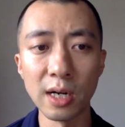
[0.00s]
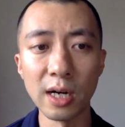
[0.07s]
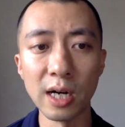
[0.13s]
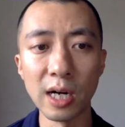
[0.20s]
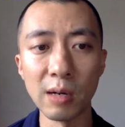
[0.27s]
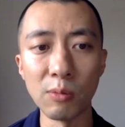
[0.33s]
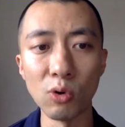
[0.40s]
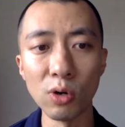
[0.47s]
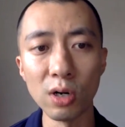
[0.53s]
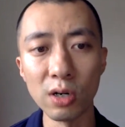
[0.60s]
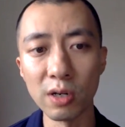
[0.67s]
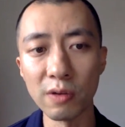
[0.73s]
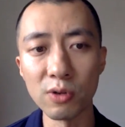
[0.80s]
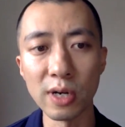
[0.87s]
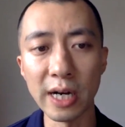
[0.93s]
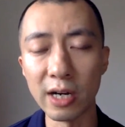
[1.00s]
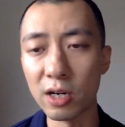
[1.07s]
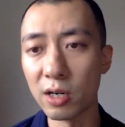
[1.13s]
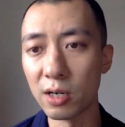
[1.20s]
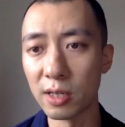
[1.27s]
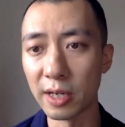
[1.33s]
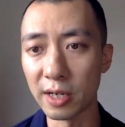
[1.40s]
Or if you
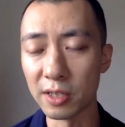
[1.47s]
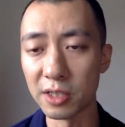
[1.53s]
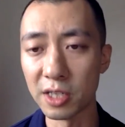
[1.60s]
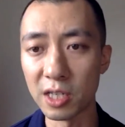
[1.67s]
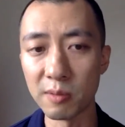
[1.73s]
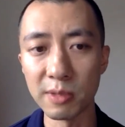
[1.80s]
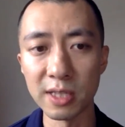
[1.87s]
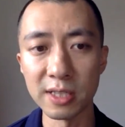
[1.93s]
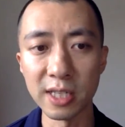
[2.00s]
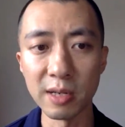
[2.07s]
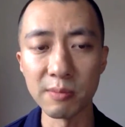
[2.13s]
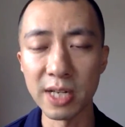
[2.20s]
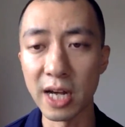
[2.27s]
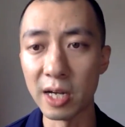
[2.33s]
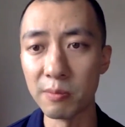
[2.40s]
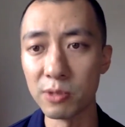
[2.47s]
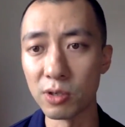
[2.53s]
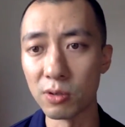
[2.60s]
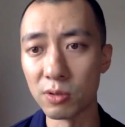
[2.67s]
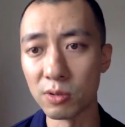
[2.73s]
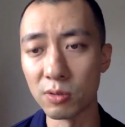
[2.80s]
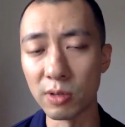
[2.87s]
hire like a team in the same time
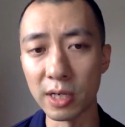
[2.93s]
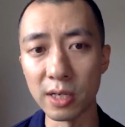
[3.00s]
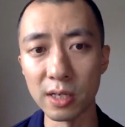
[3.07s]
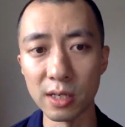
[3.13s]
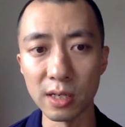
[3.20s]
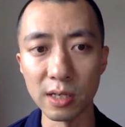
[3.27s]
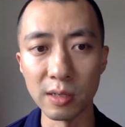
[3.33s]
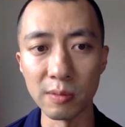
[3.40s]
zone, right?